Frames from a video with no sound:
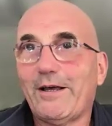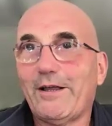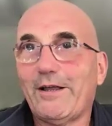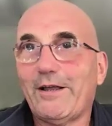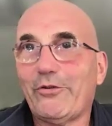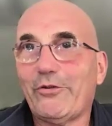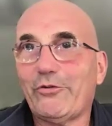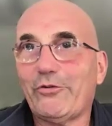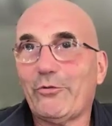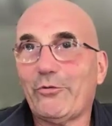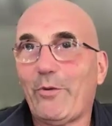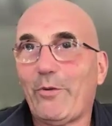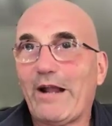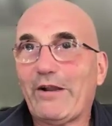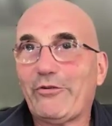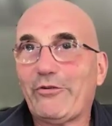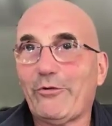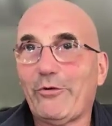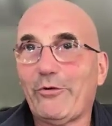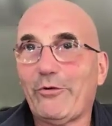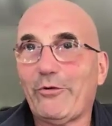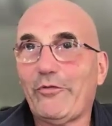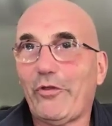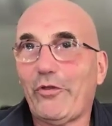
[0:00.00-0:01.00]
the
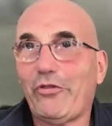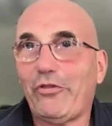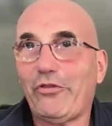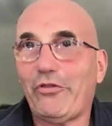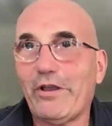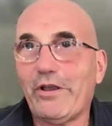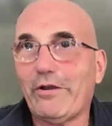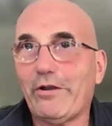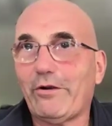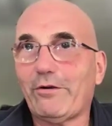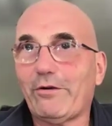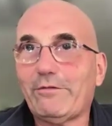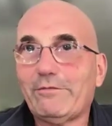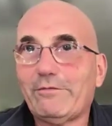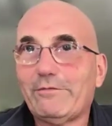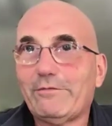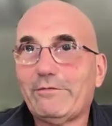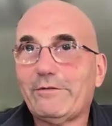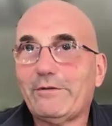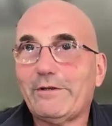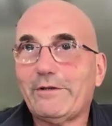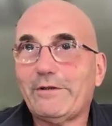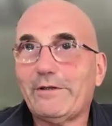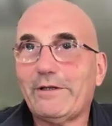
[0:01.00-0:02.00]
director of the theater
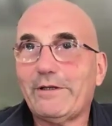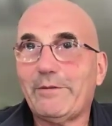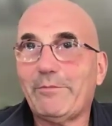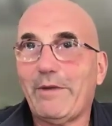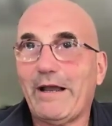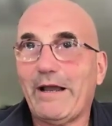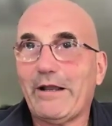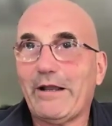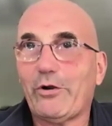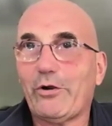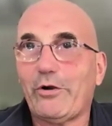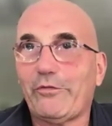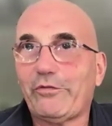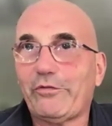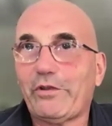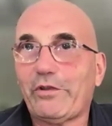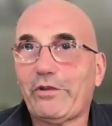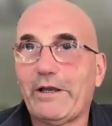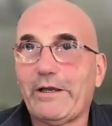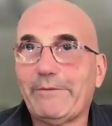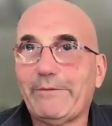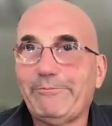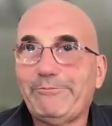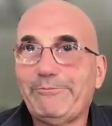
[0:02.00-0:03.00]
in
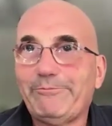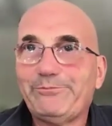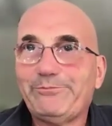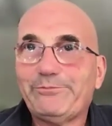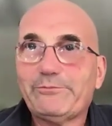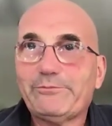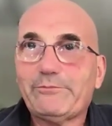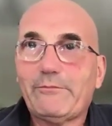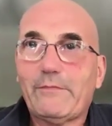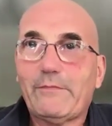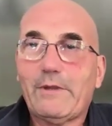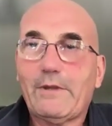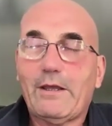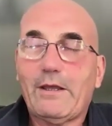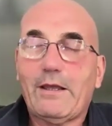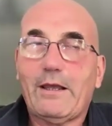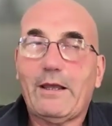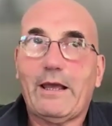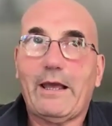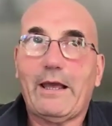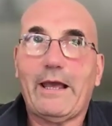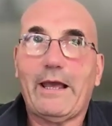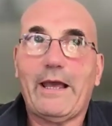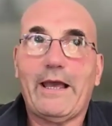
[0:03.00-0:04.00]
Mayakovsky,
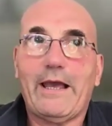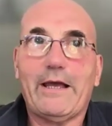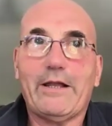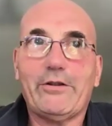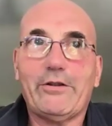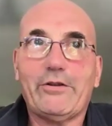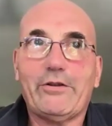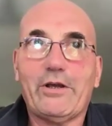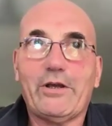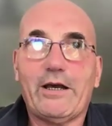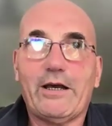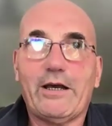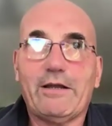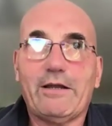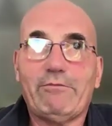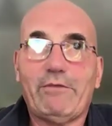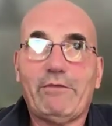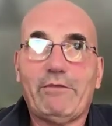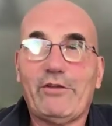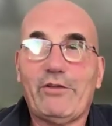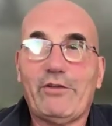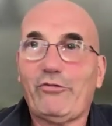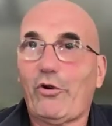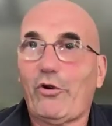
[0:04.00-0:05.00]
and
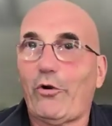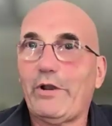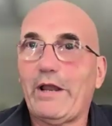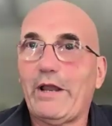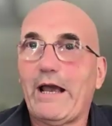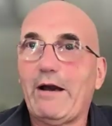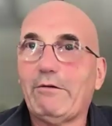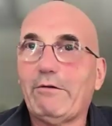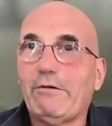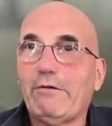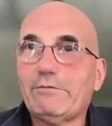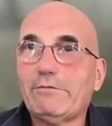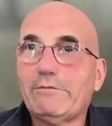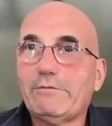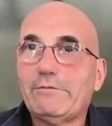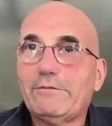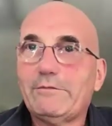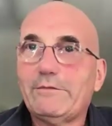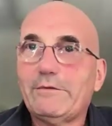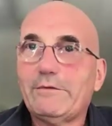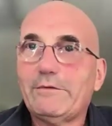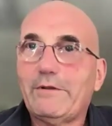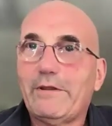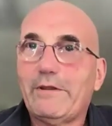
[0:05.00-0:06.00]
it turned out
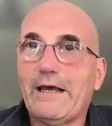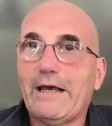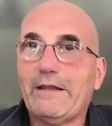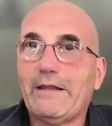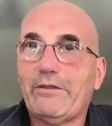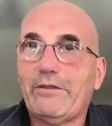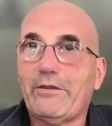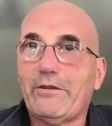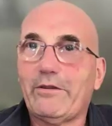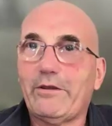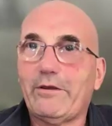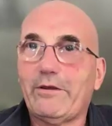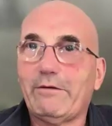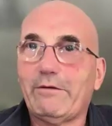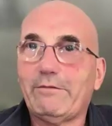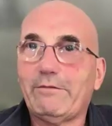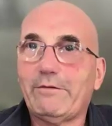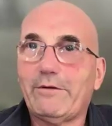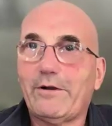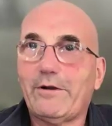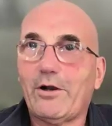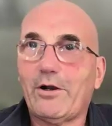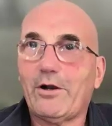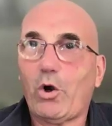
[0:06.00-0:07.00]
that the
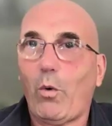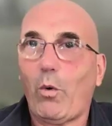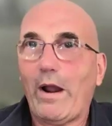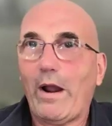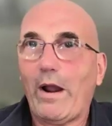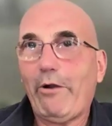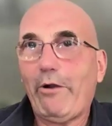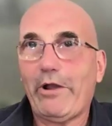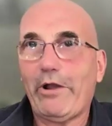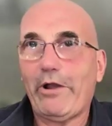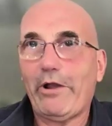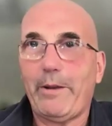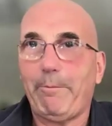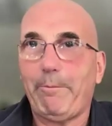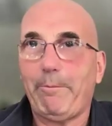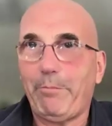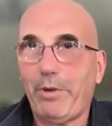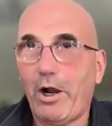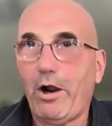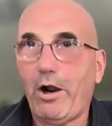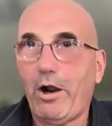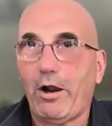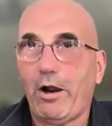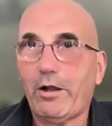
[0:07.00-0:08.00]
aquarium
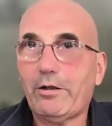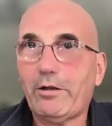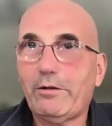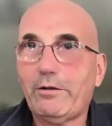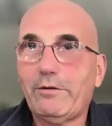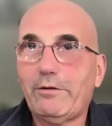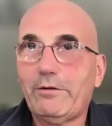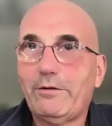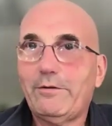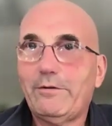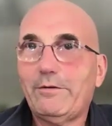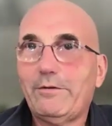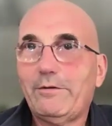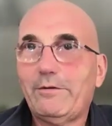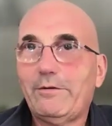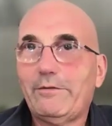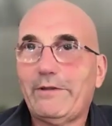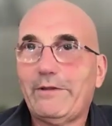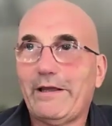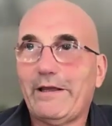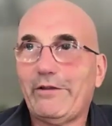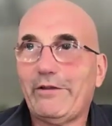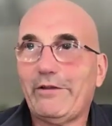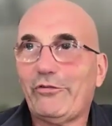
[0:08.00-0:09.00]
park
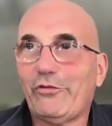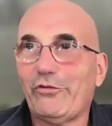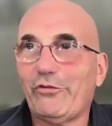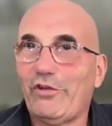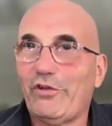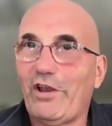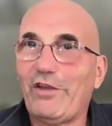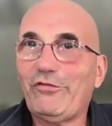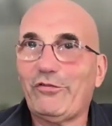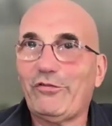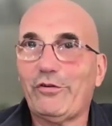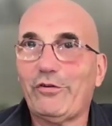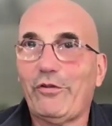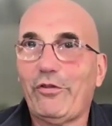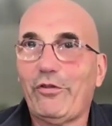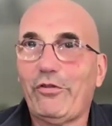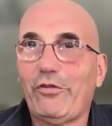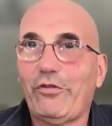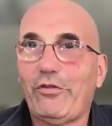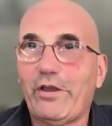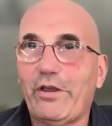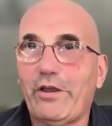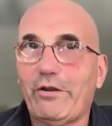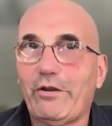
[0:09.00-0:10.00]
that's adjacent to the
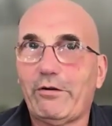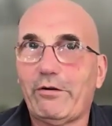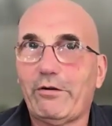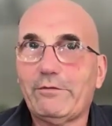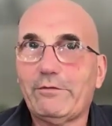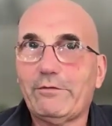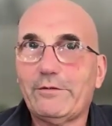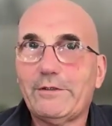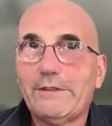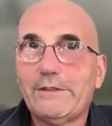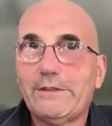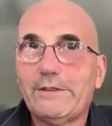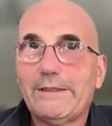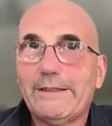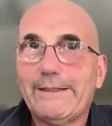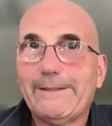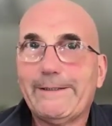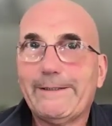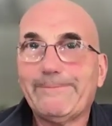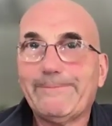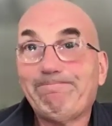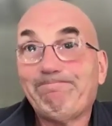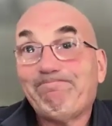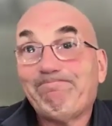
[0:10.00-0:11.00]
theater
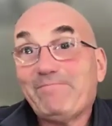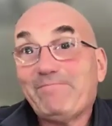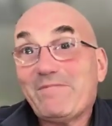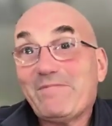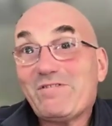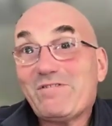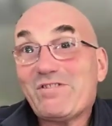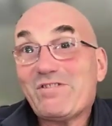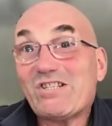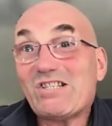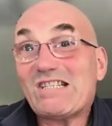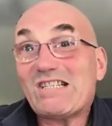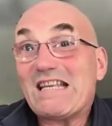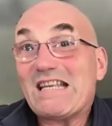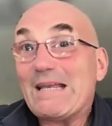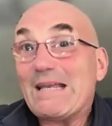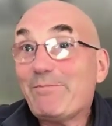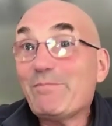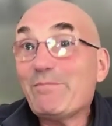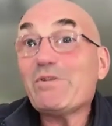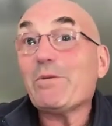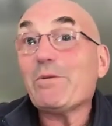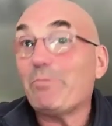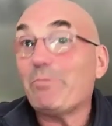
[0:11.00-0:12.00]

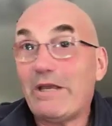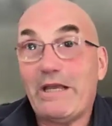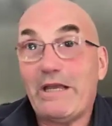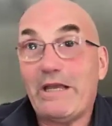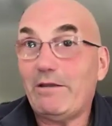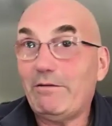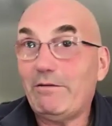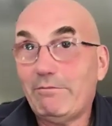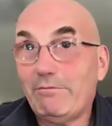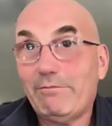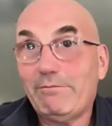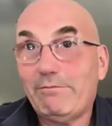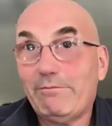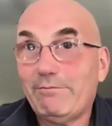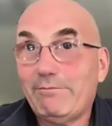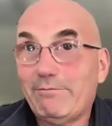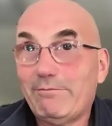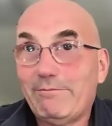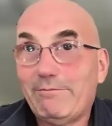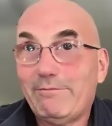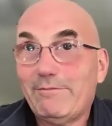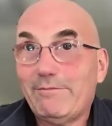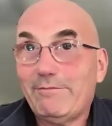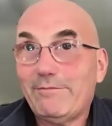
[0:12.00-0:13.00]
seemed to be,
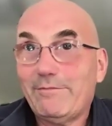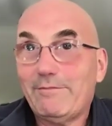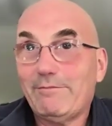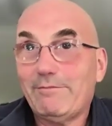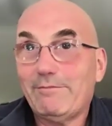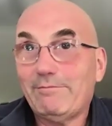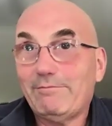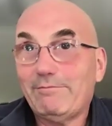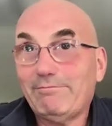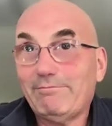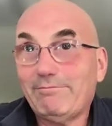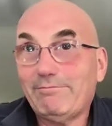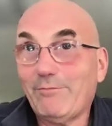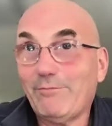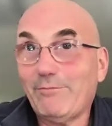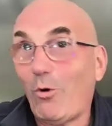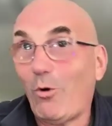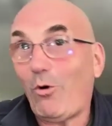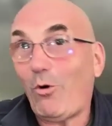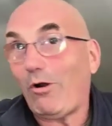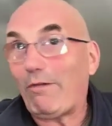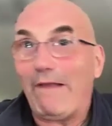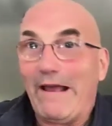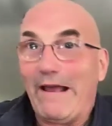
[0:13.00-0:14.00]

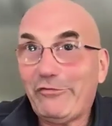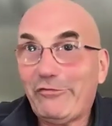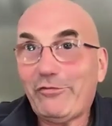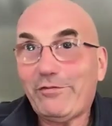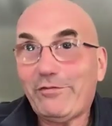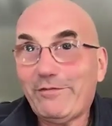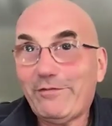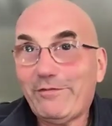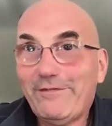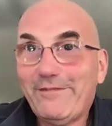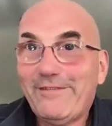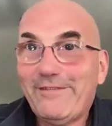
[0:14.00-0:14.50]
more or less,